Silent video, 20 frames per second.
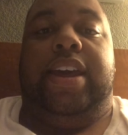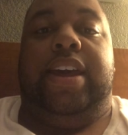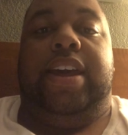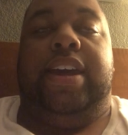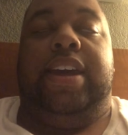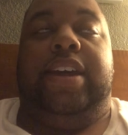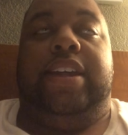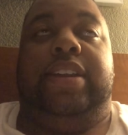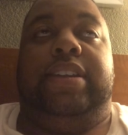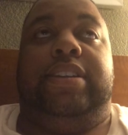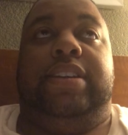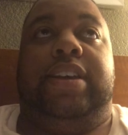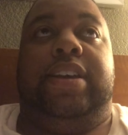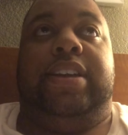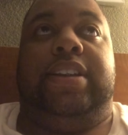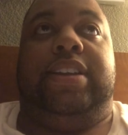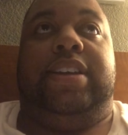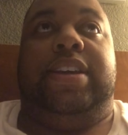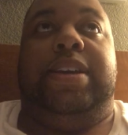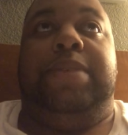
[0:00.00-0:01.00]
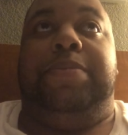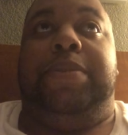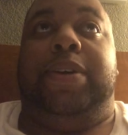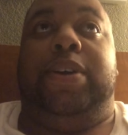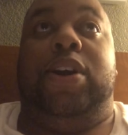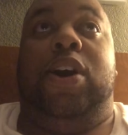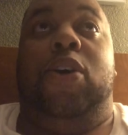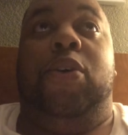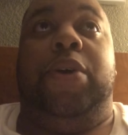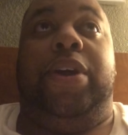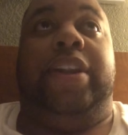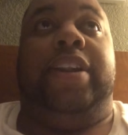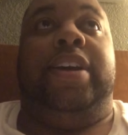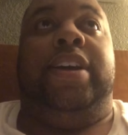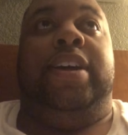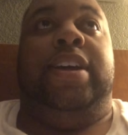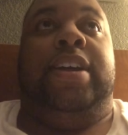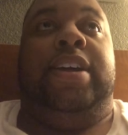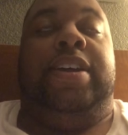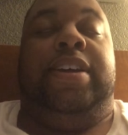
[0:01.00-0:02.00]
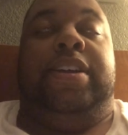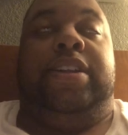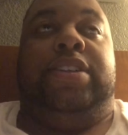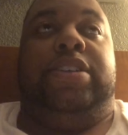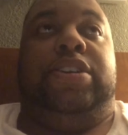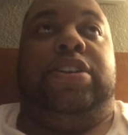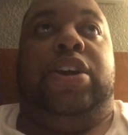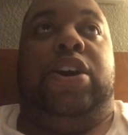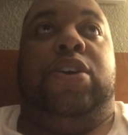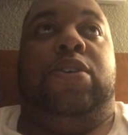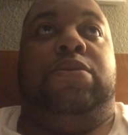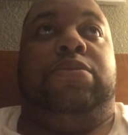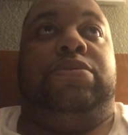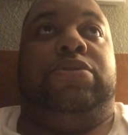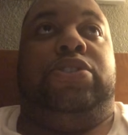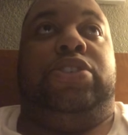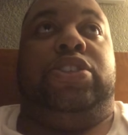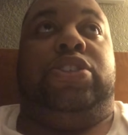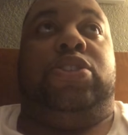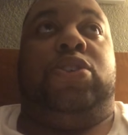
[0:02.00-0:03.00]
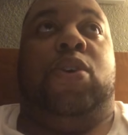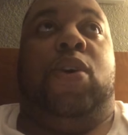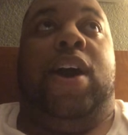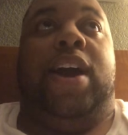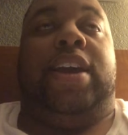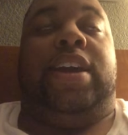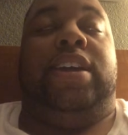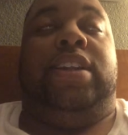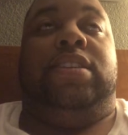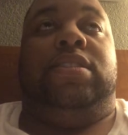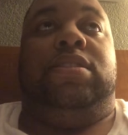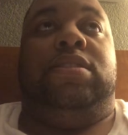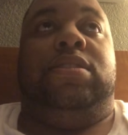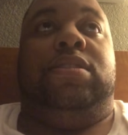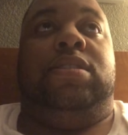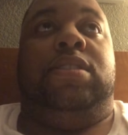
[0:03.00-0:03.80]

and and keep it going you know, just so I can